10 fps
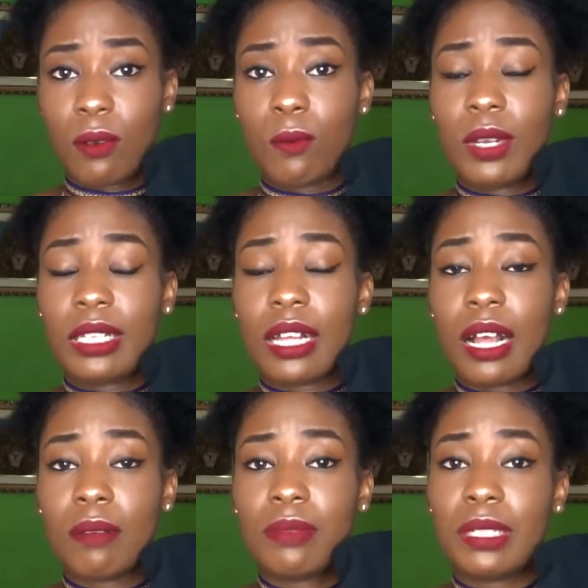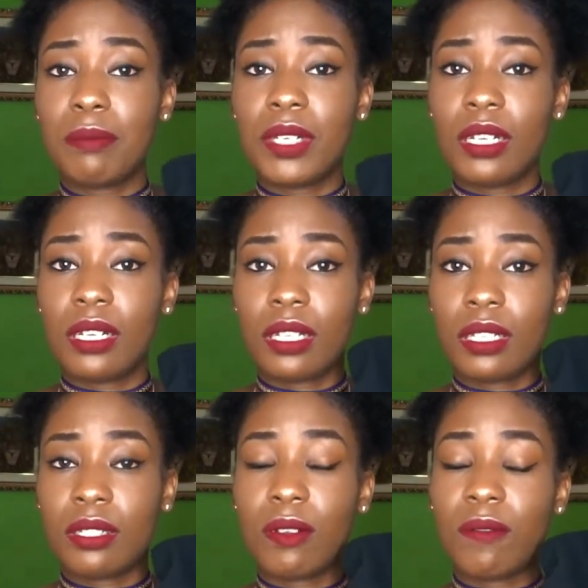with um, similar
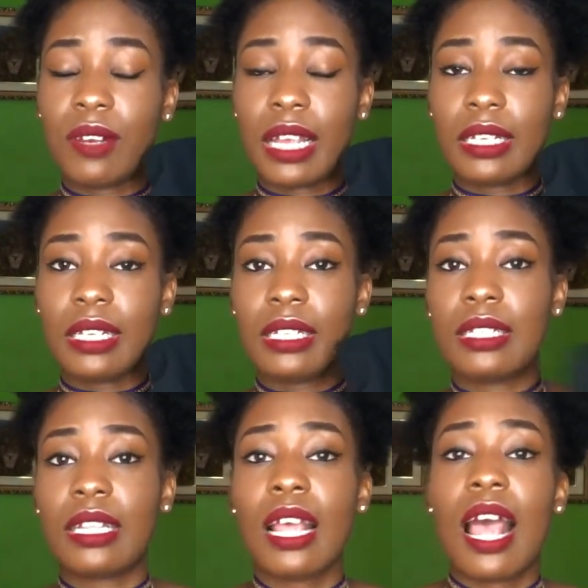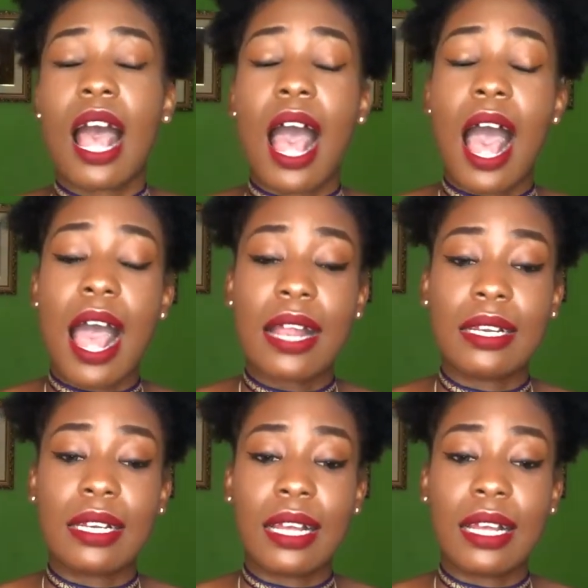stuff like this. And